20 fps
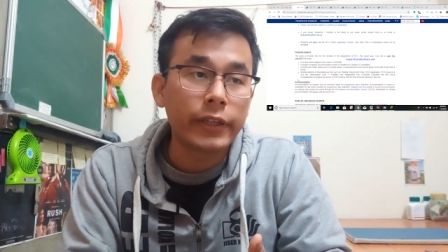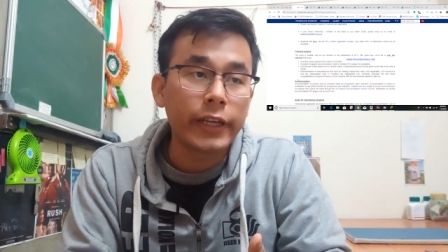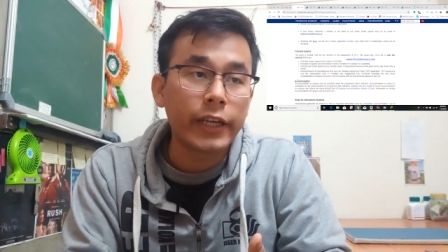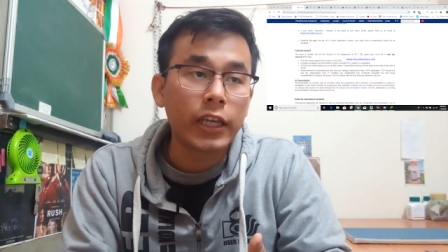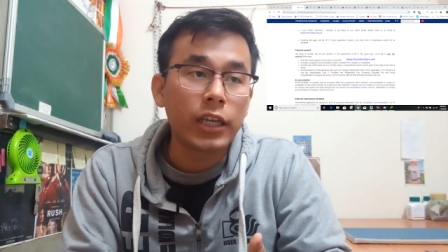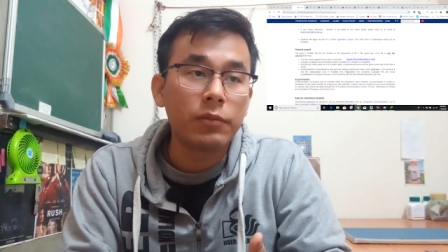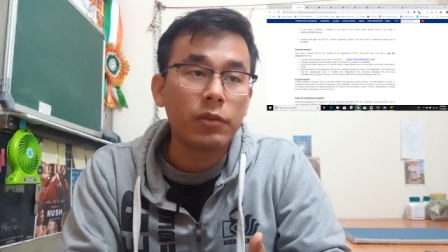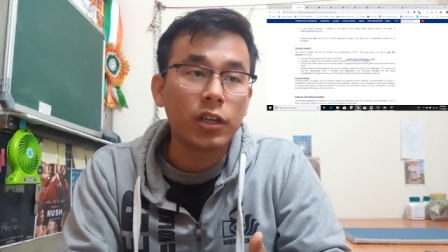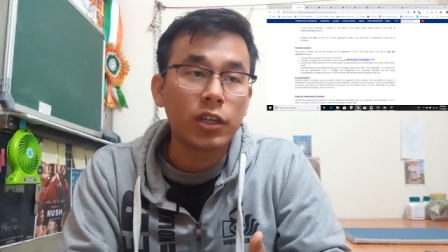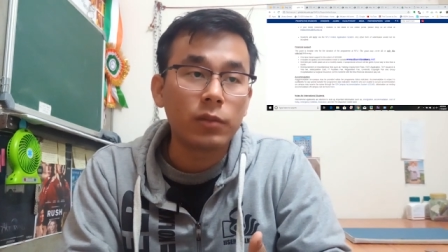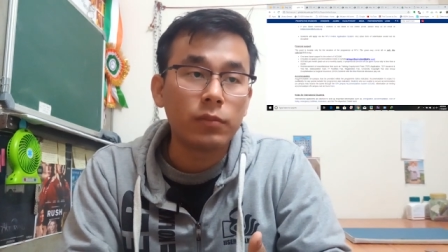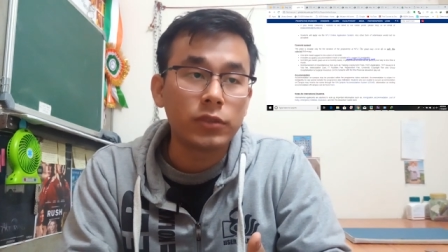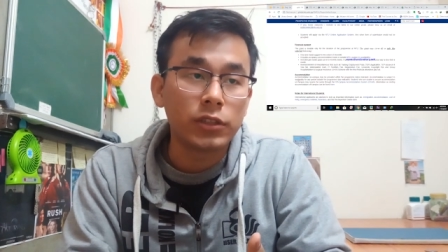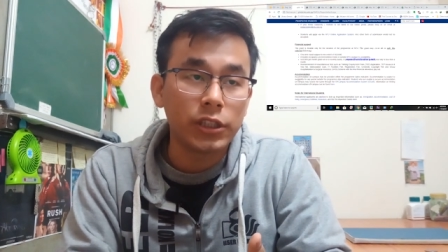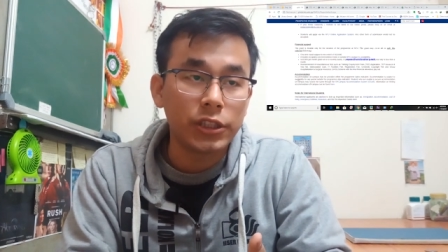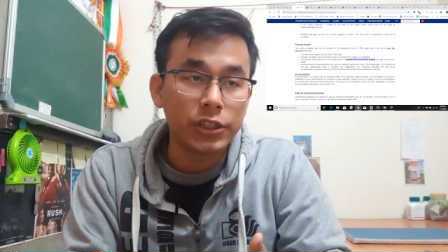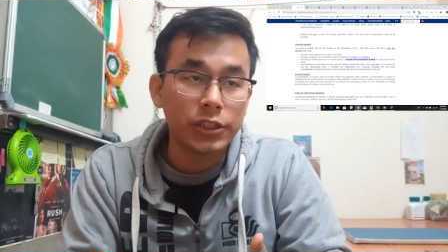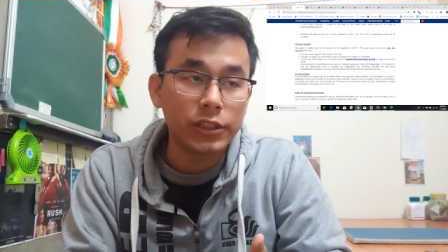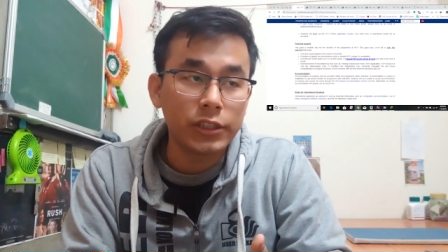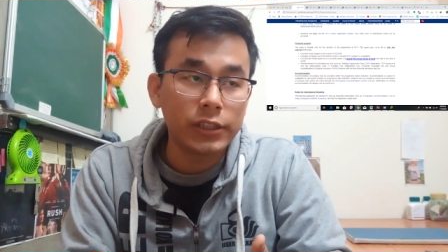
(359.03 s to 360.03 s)
they give
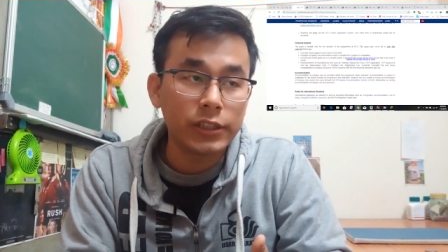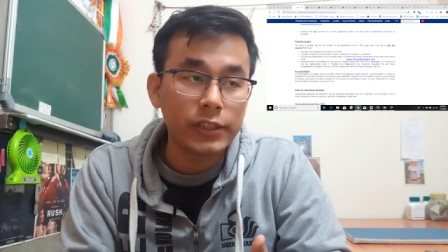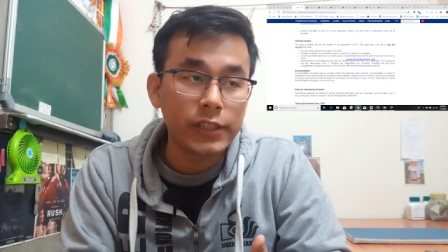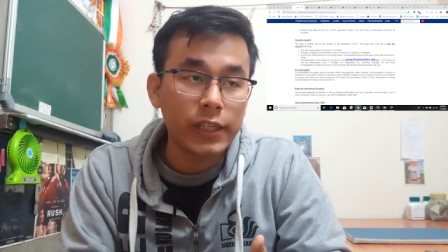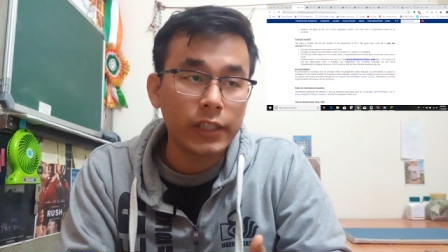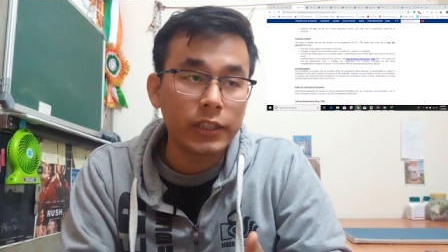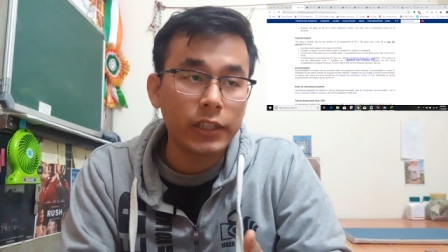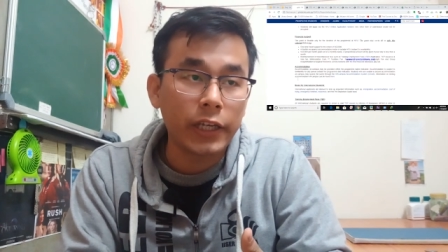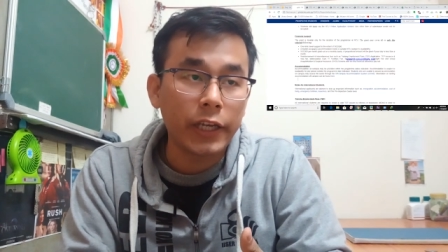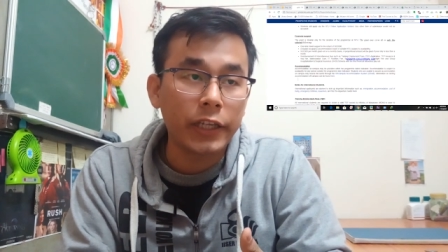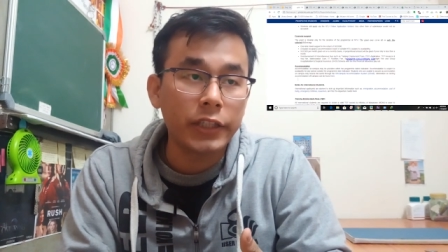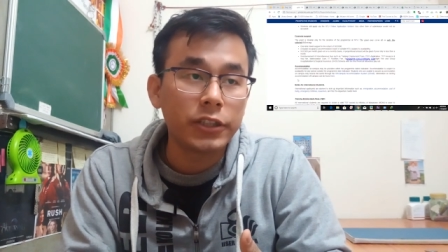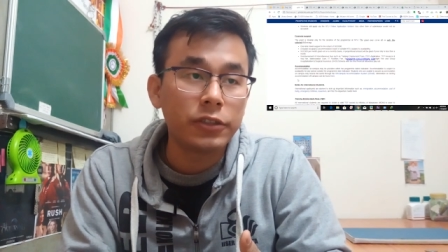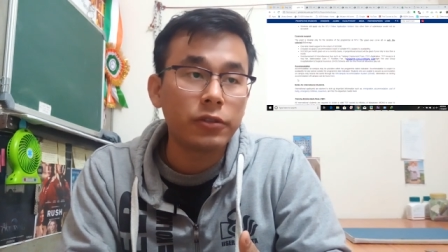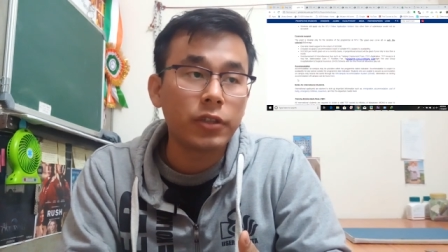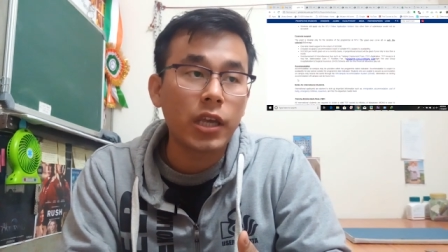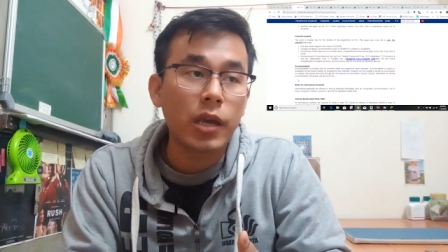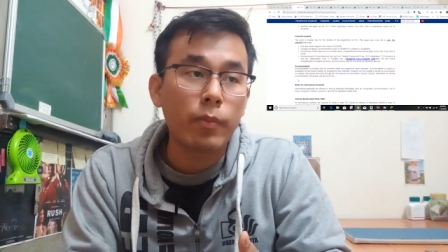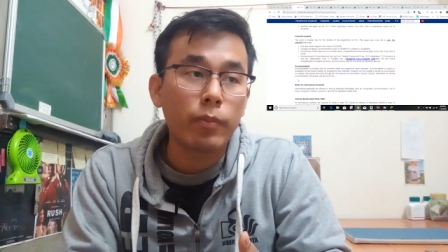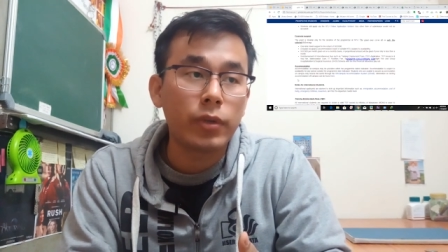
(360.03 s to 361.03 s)
accommodation inside the
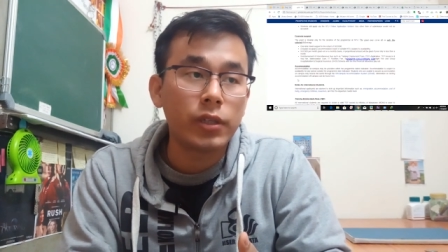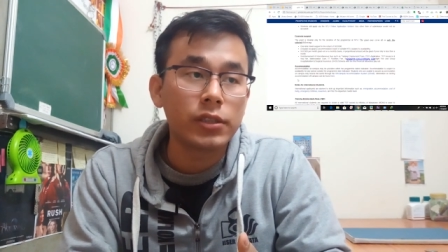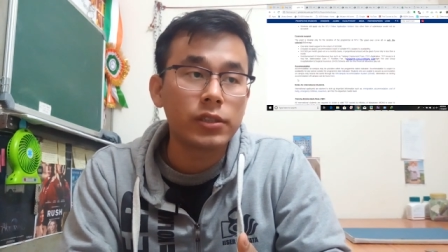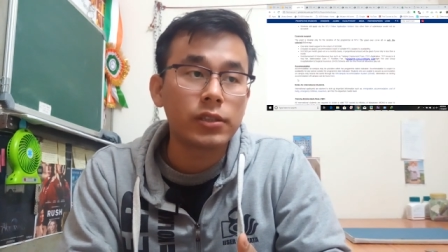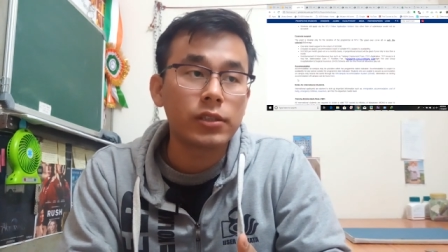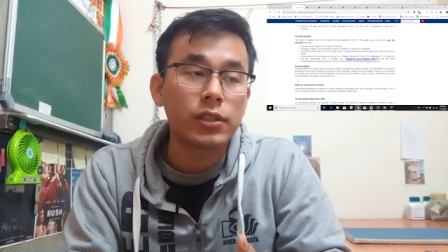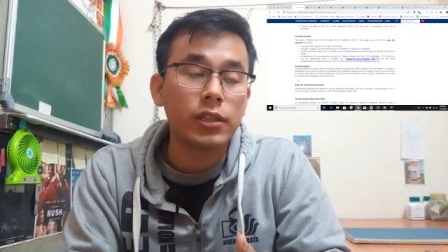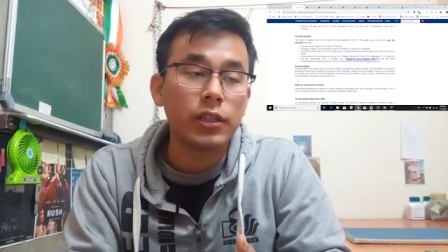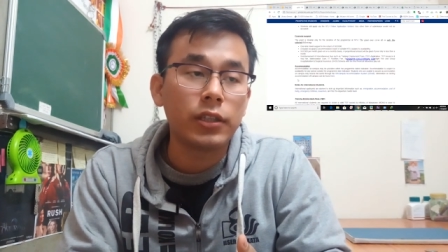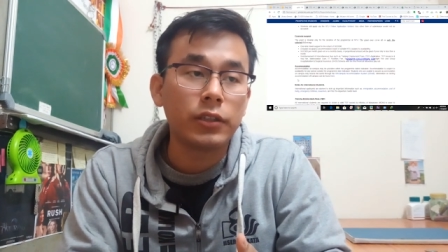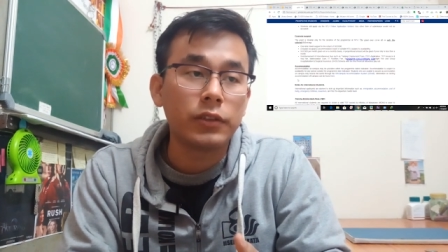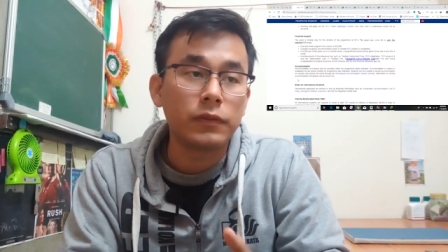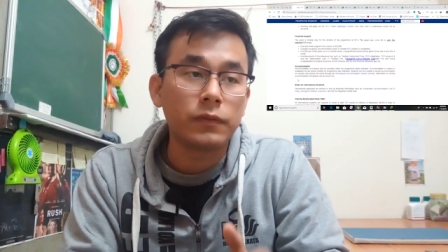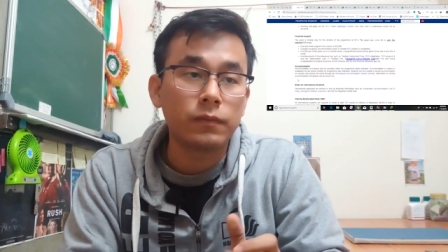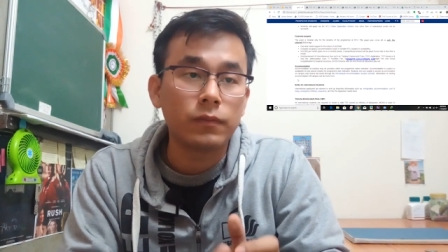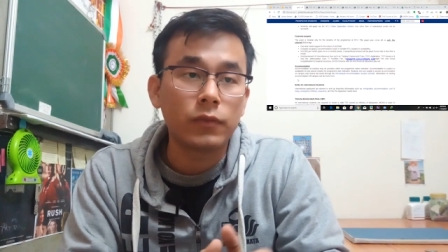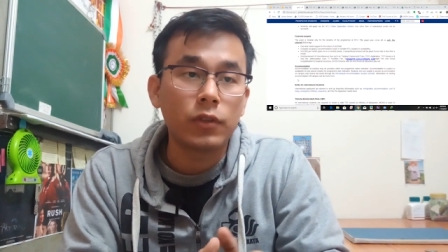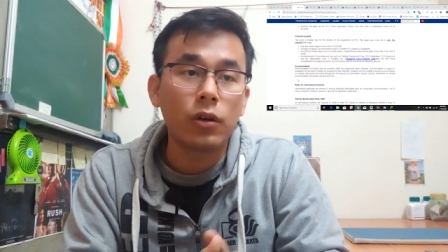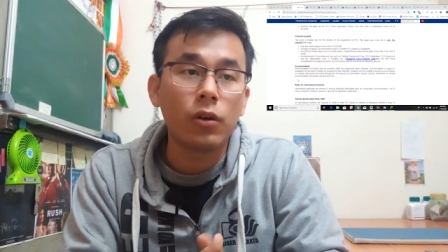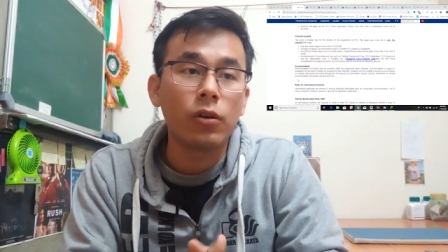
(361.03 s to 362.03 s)
NTU campus,
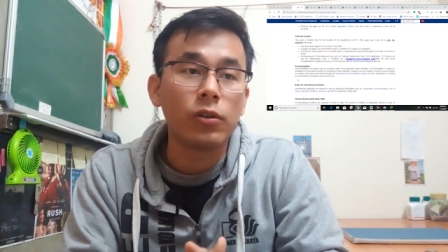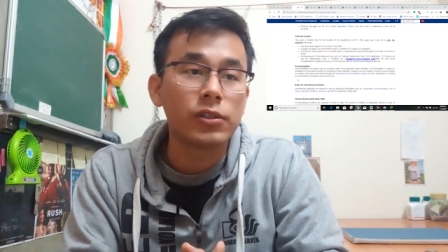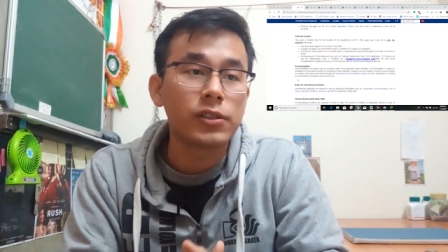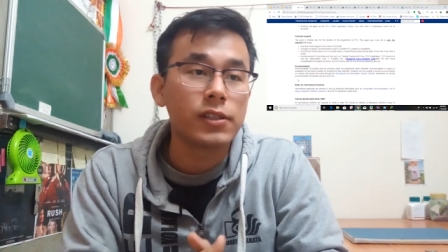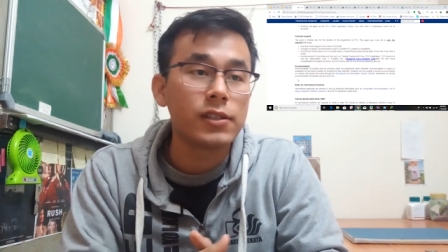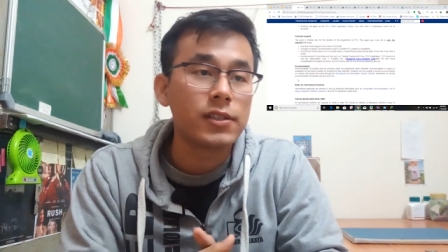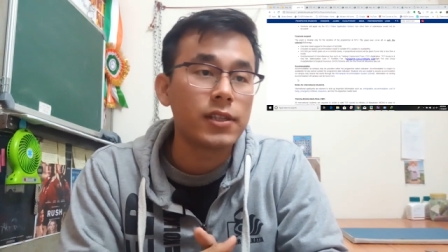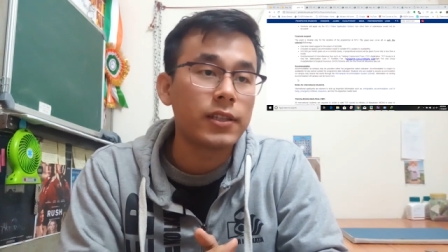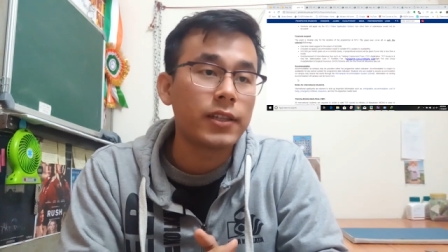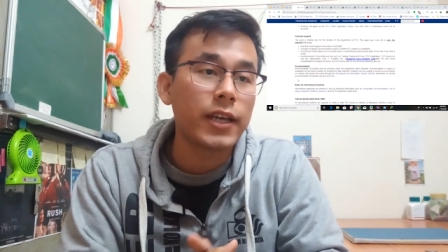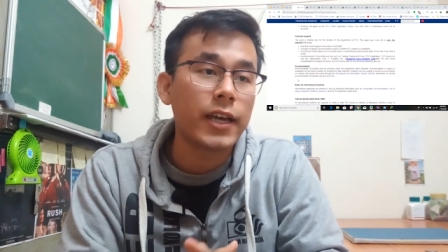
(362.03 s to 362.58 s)
and the hostels are